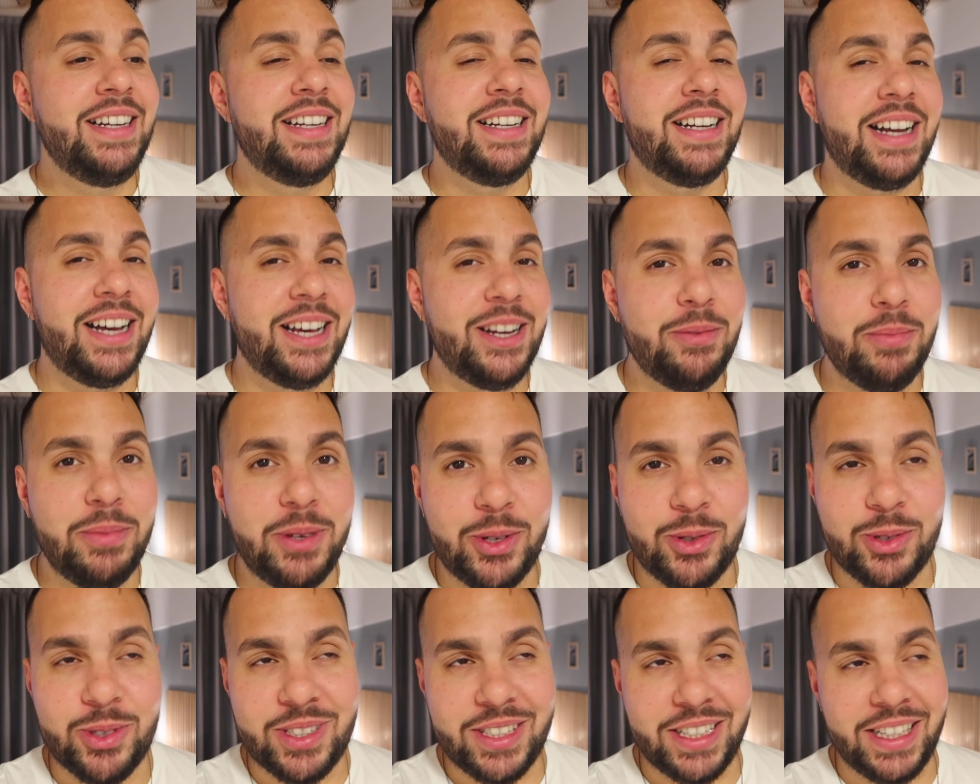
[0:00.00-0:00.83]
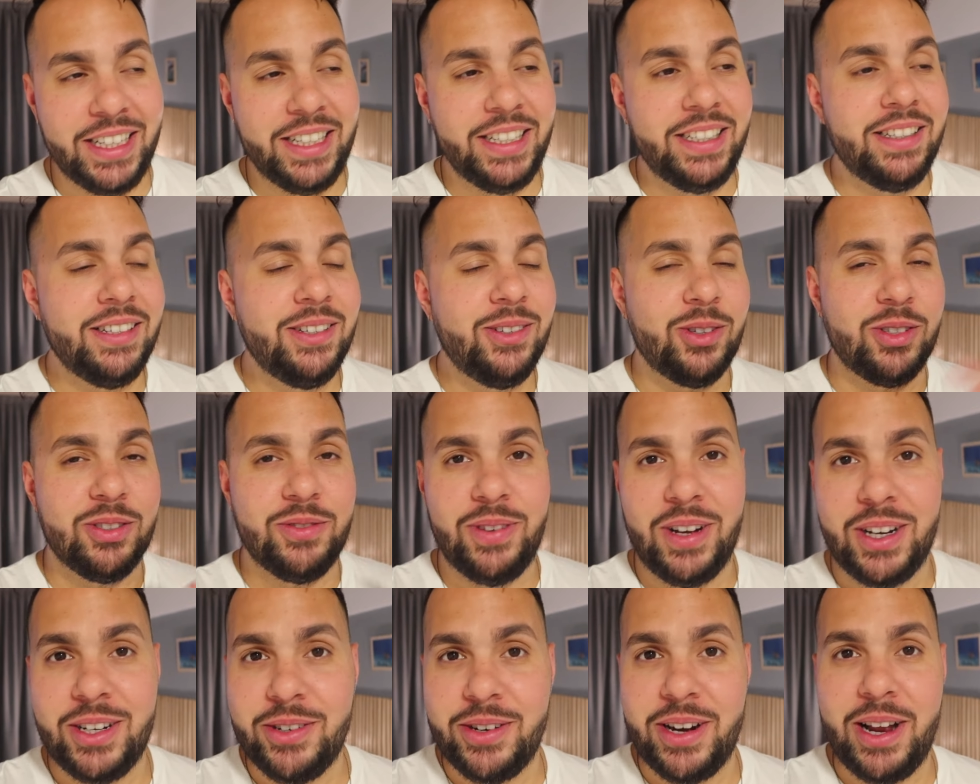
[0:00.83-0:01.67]
I had a middle seat.
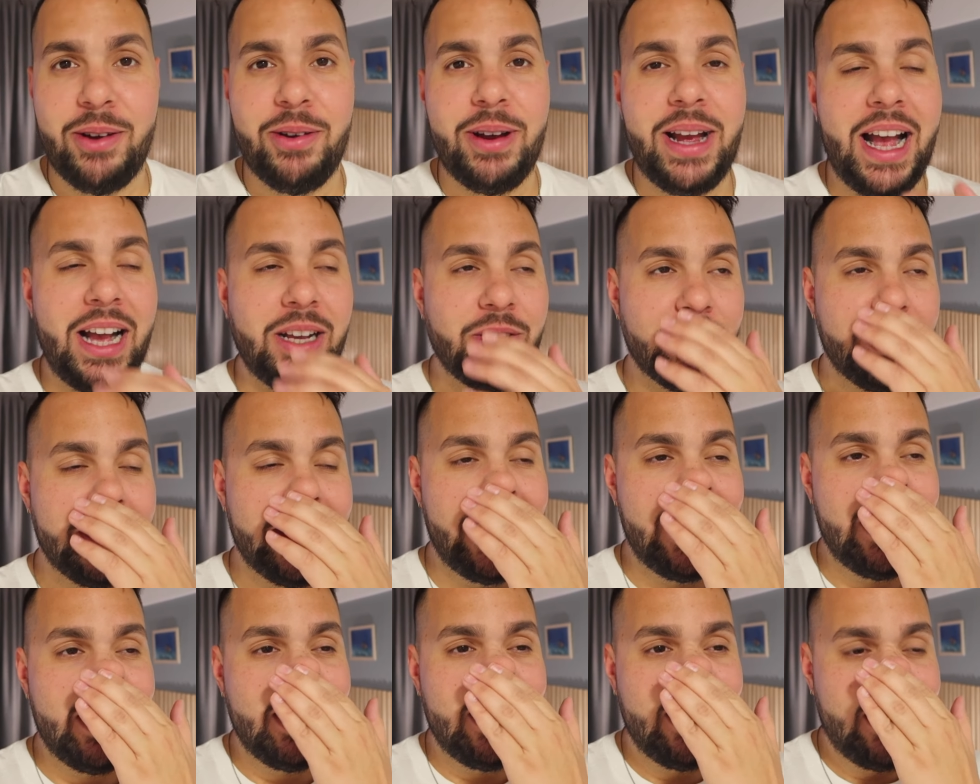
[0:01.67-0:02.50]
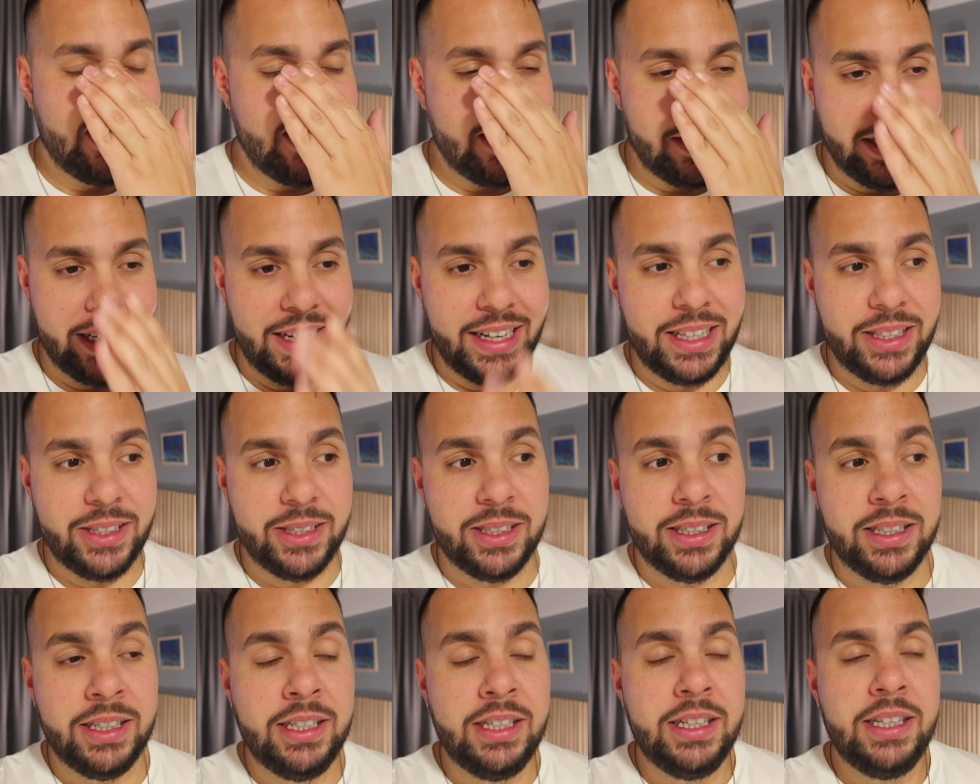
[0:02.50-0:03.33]
Osvaldo and I actually got to sit together,